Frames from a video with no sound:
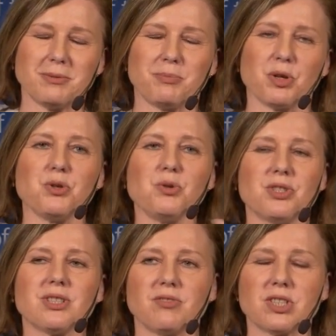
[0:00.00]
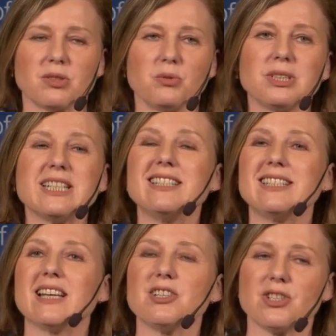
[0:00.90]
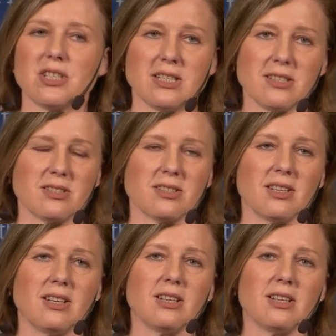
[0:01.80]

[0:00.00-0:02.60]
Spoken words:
produced with good intentions